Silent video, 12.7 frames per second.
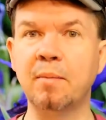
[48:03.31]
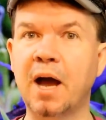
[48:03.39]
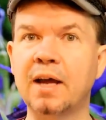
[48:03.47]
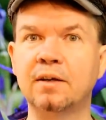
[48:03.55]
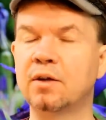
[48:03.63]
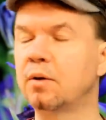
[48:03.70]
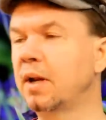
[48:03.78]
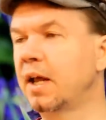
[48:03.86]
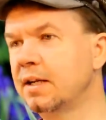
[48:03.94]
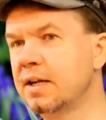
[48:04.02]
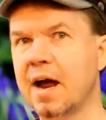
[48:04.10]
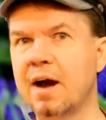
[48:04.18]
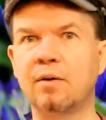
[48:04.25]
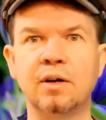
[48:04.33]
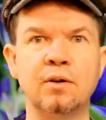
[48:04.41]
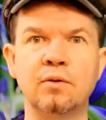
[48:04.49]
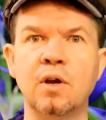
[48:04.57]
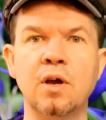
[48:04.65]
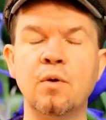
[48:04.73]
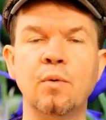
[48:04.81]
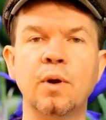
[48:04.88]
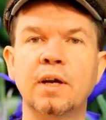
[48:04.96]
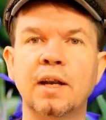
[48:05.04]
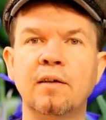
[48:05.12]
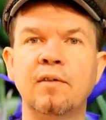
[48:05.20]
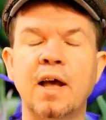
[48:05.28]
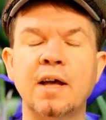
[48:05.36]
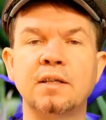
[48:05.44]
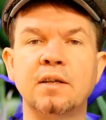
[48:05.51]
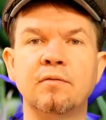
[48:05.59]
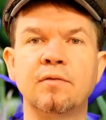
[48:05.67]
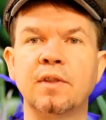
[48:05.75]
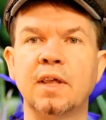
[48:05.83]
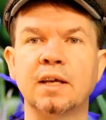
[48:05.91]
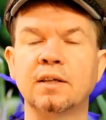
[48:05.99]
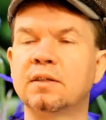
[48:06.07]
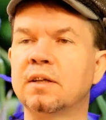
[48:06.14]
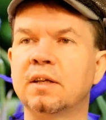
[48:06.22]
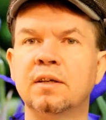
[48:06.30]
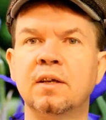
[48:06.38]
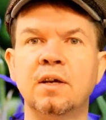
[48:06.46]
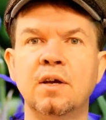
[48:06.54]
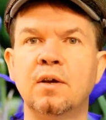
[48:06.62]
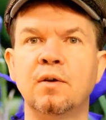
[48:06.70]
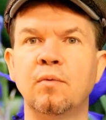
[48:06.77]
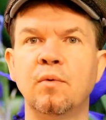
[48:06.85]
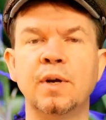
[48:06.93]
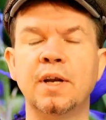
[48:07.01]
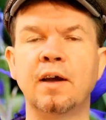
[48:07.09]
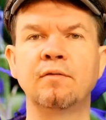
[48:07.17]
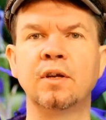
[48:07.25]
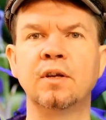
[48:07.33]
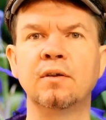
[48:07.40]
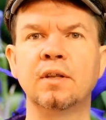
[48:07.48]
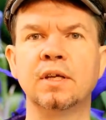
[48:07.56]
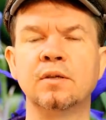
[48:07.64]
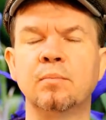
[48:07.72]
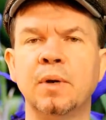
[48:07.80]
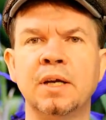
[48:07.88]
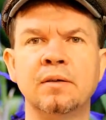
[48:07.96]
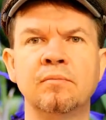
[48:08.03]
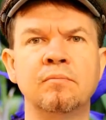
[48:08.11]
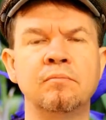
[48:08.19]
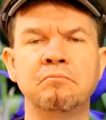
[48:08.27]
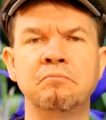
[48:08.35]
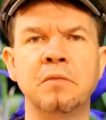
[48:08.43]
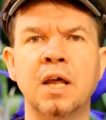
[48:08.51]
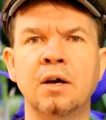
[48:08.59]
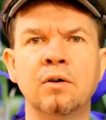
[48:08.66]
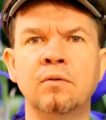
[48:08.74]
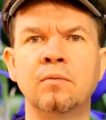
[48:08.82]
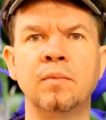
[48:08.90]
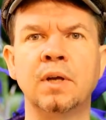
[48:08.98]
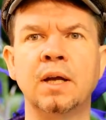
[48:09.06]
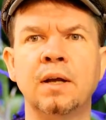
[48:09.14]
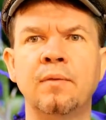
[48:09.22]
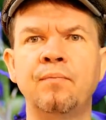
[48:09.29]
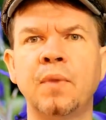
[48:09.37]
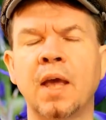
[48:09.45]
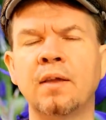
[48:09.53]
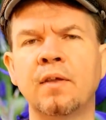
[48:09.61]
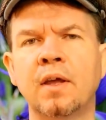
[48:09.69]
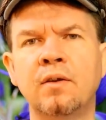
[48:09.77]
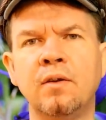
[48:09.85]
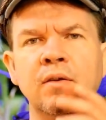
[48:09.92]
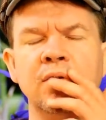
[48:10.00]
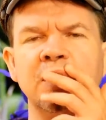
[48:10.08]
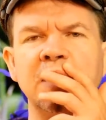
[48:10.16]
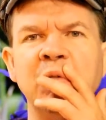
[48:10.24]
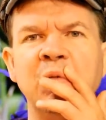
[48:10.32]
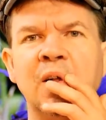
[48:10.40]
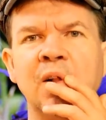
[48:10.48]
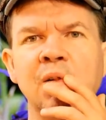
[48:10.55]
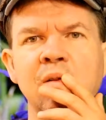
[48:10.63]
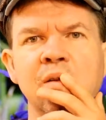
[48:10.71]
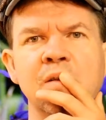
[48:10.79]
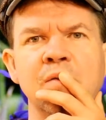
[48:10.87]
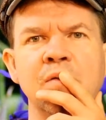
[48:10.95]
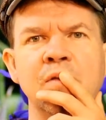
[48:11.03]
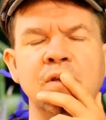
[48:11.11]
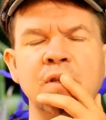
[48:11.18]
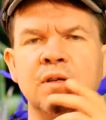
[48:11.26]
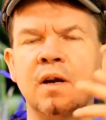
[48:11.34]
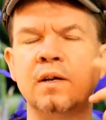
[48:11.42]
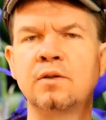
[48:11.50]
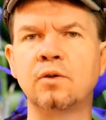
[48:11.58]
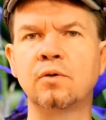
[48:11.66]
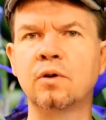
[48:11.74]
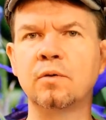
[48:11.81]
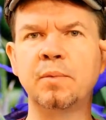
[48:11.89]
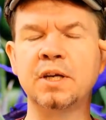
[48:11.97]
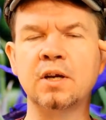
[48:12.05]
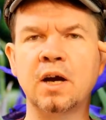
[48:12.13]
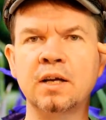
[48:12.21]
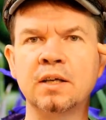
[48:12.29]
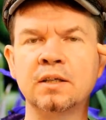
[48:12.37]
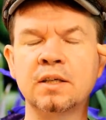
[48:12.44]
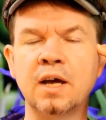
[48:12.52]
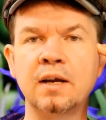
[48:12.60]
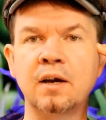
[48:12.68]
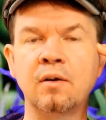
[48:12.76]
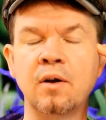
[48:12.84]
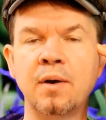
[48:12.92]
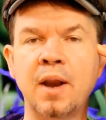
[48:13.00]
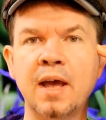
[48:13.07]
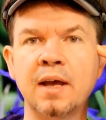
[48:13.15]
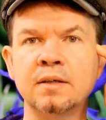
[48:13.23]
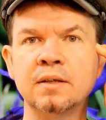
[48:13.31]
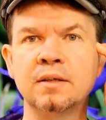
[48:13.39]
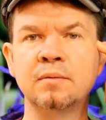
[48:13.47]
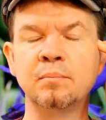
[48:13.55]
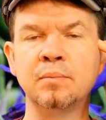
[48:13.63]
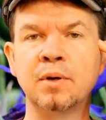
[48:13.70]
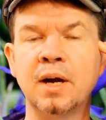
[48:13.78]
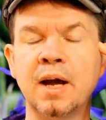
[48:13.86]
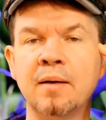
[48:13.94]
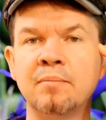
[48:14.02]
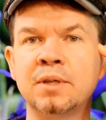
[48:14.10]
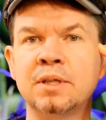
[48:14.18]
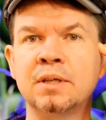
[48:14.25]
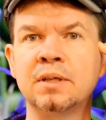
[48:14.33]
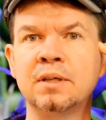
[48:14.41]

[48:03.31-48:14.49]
I'd donate an hour. We could have lots of things, and we wouldn't have to do this, but no. And then you say, well, Lazaris, you could be talking inside our own heads, perhaps.